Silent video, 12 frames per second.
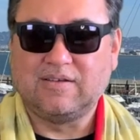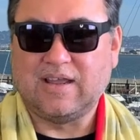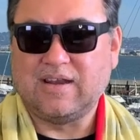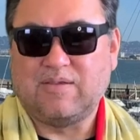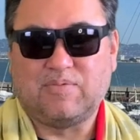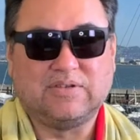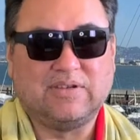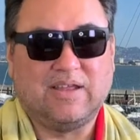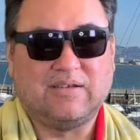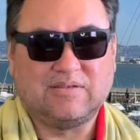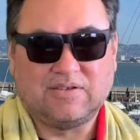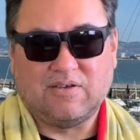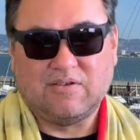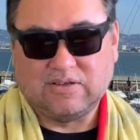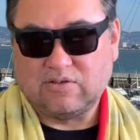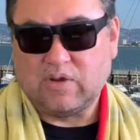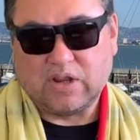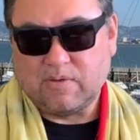ninety-eight percent. So
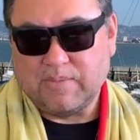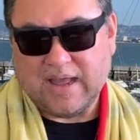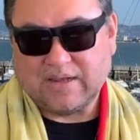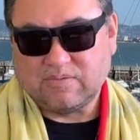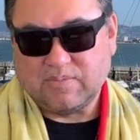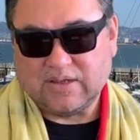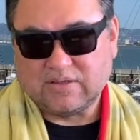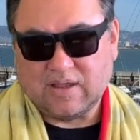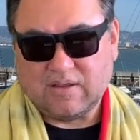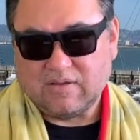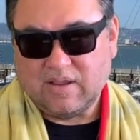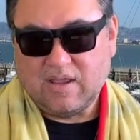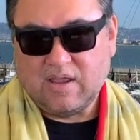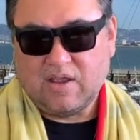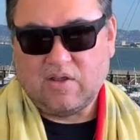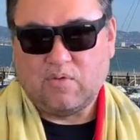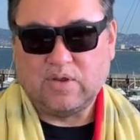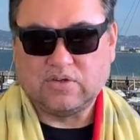it's a really good match based on
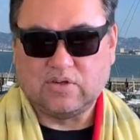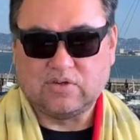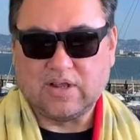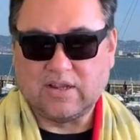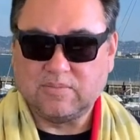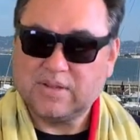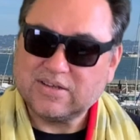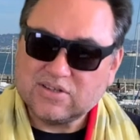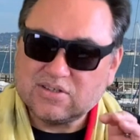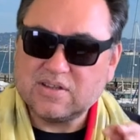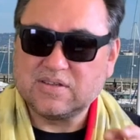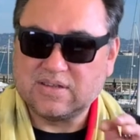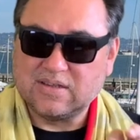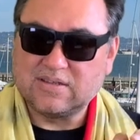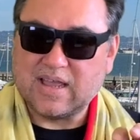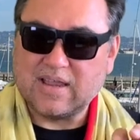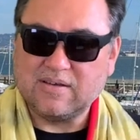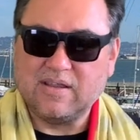Western astrology, but that's just the sun
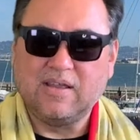sign.